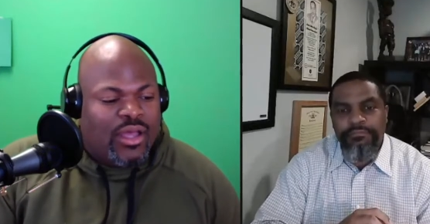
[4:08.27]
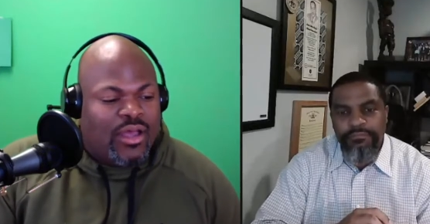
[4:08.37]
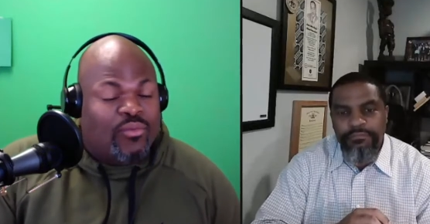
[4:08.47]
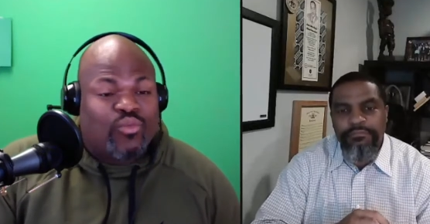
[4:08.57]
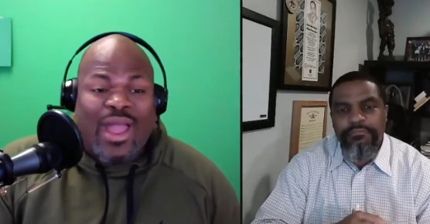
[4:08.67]

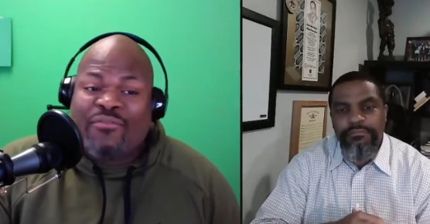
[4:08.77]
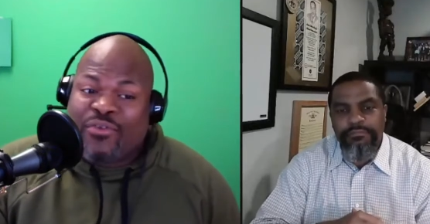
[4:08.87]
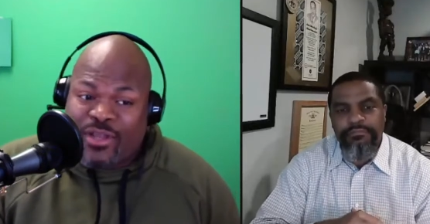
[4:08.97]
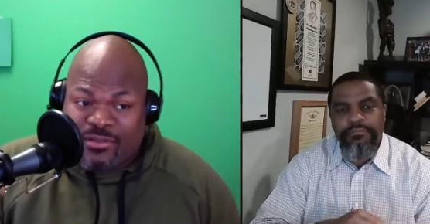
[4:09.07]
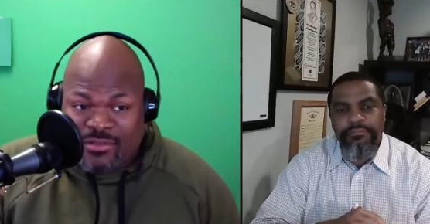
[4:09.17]
Speaker 1: uh,
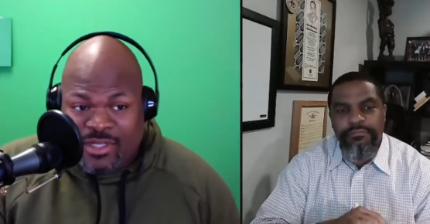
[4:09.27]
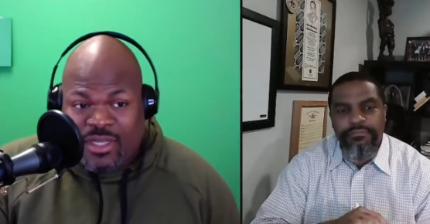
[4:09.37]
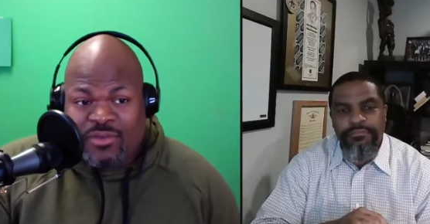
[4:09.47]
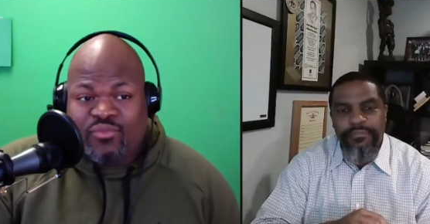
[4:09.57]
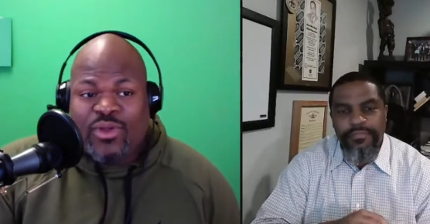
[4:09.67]
Reverend, the
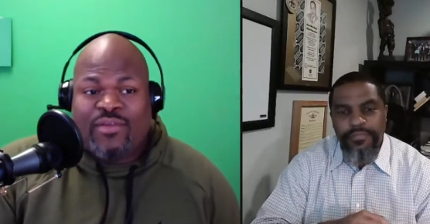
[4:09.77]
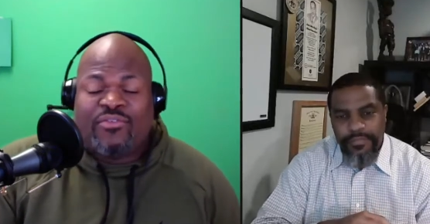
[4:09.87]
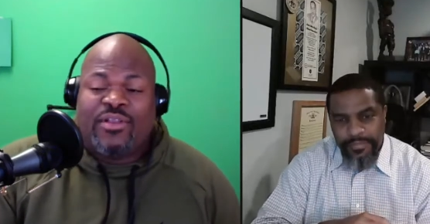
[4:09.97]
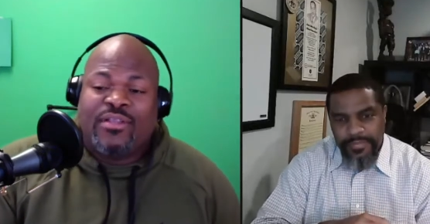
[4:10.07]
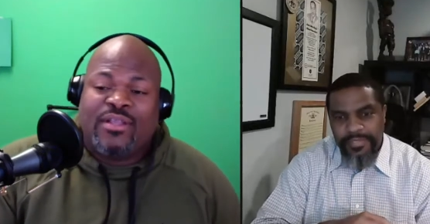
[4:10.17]
good
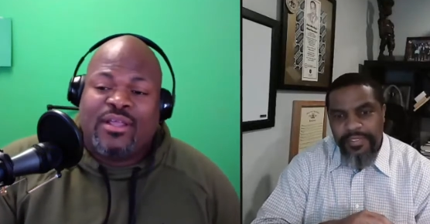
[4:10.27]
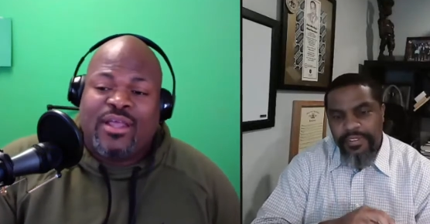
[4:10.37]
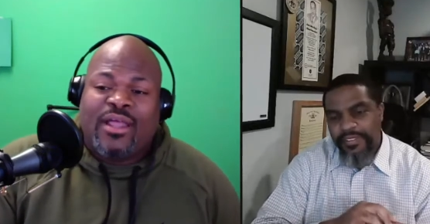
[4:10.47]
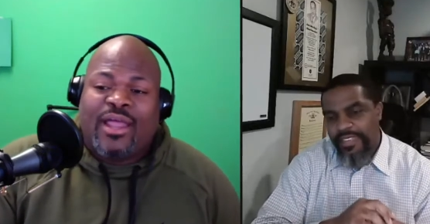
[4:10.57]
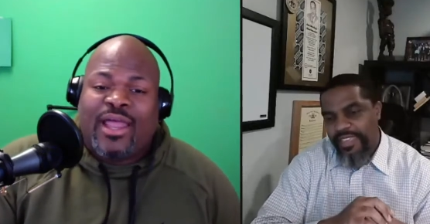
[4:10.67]
Reverend,
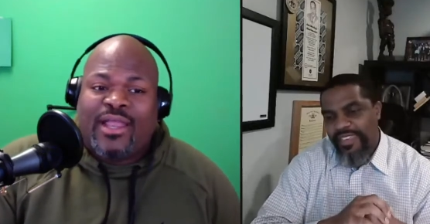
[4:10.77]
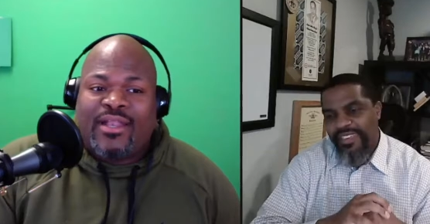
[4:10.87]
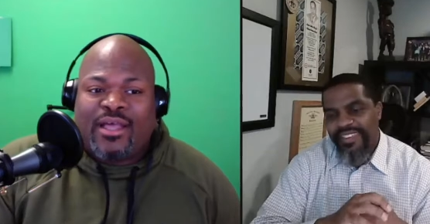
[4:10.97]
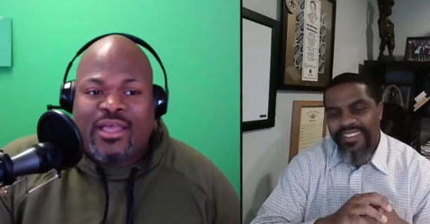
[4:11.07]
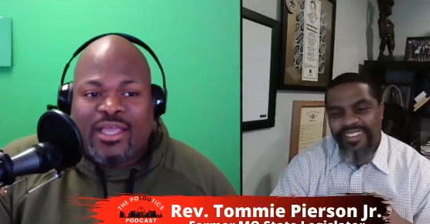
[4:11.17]

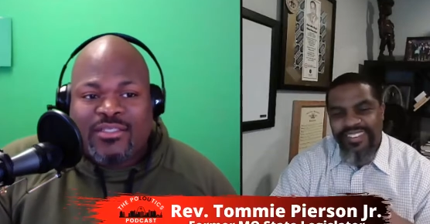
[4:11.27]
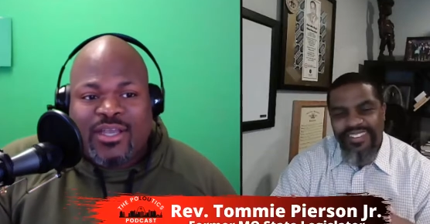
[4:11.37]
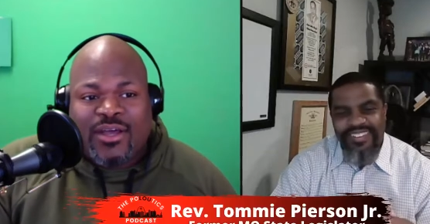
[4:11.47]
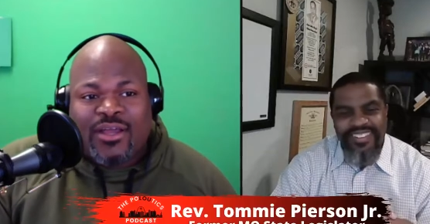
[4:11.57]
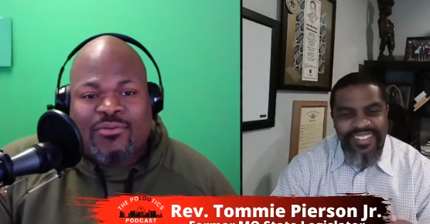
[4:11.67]
and uh, he's
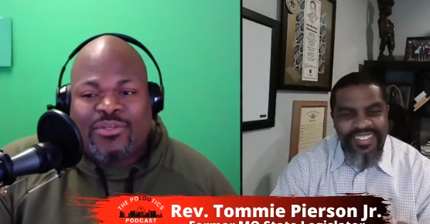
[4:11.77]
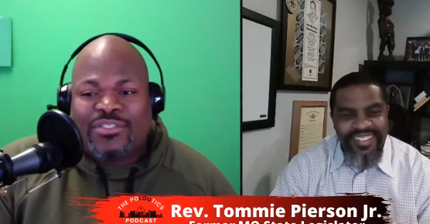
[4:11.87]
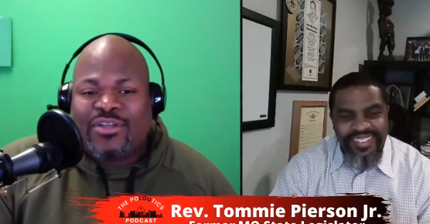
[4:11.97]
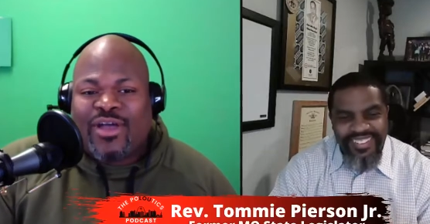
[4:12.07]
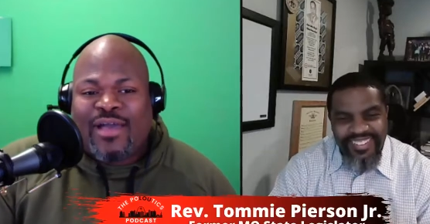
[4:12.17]
gonna we're
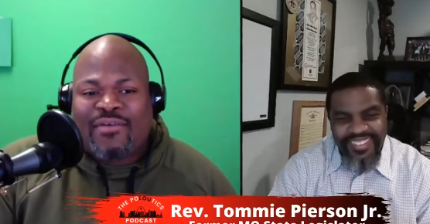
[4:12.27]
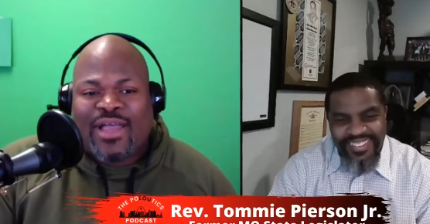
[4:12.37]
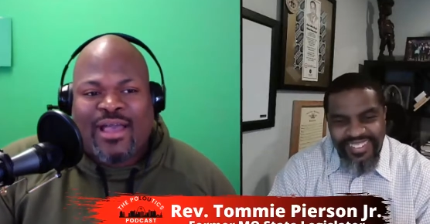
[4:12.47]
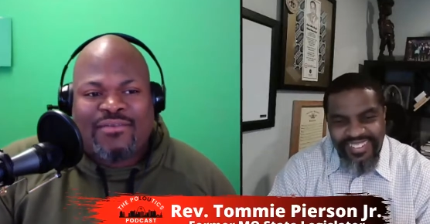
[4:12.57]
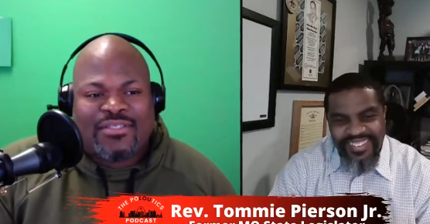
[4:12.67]
just gonna have a
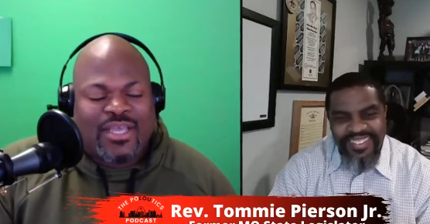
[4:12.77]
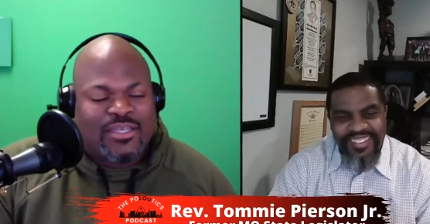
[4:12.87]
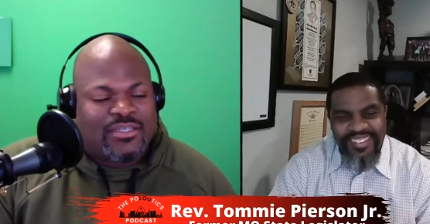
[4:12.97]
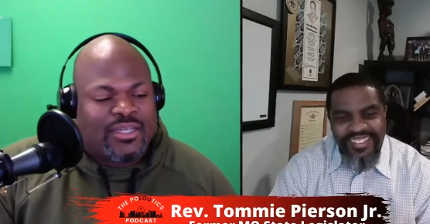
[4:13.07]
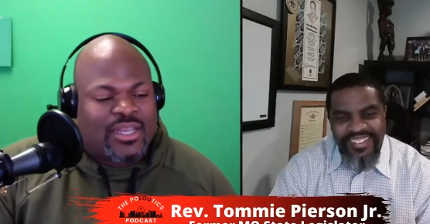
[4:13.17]

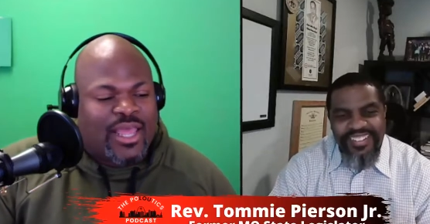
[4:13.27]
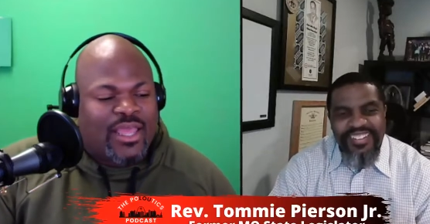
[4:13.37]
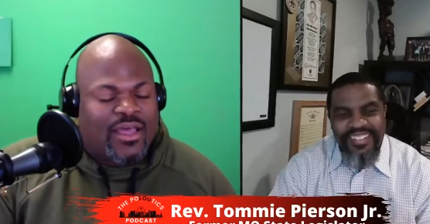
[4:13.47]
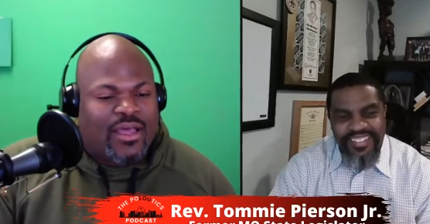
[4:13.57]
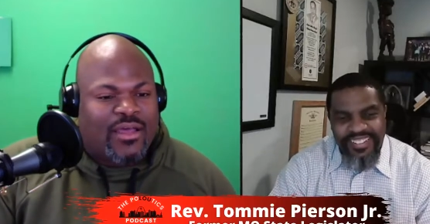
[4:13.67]
conversation
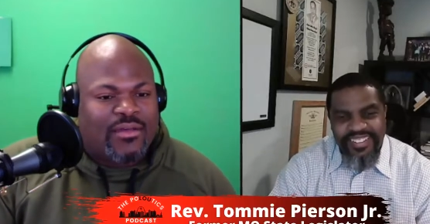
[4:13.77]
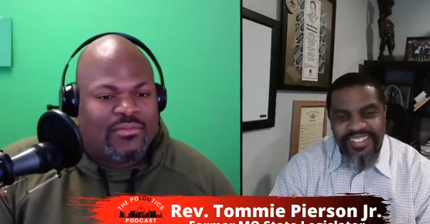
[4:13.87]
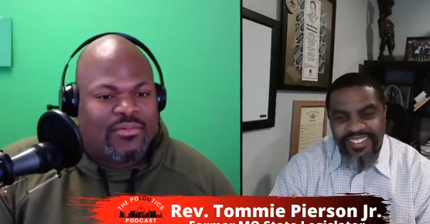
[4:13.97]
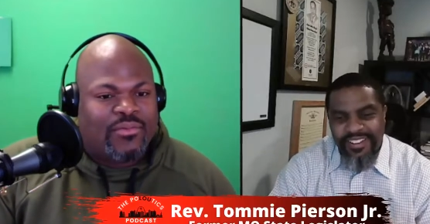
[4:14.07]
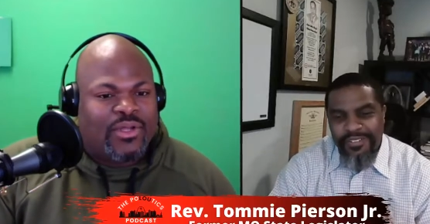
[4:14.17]
today uh,
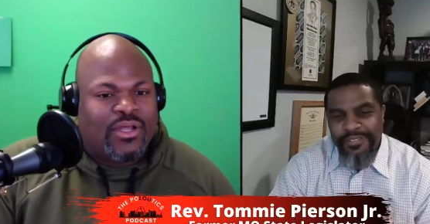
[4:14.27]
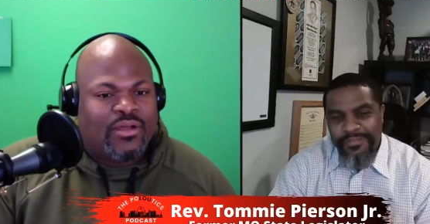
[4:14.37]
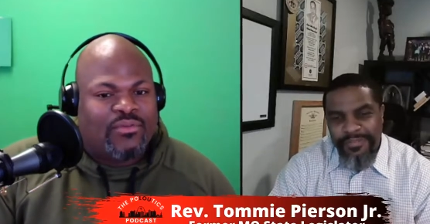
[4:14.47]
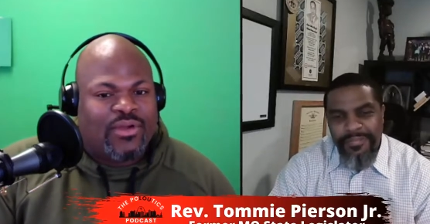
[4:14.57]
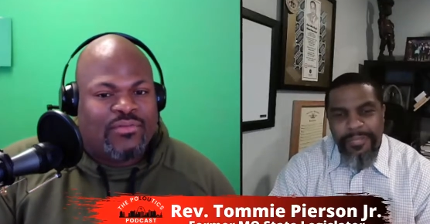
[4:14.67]
awesome. with
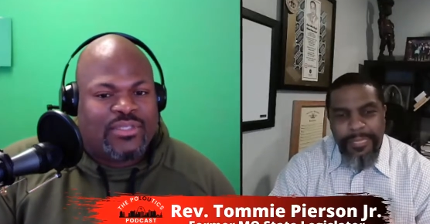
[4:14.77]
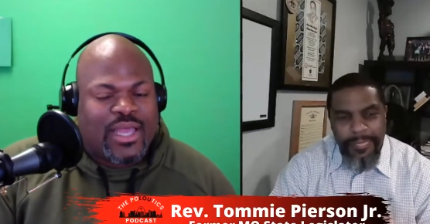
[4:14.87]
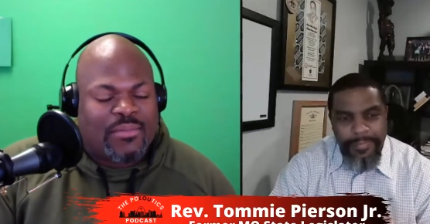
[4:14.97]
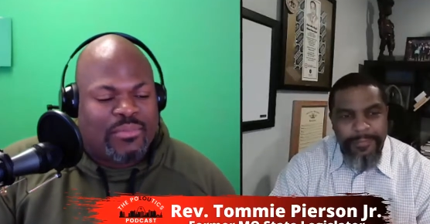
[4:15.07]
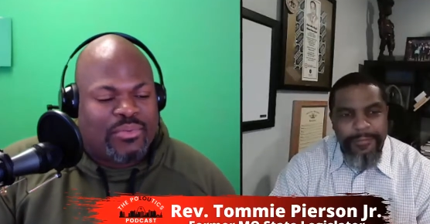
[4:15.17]
uh, Reverend Tommie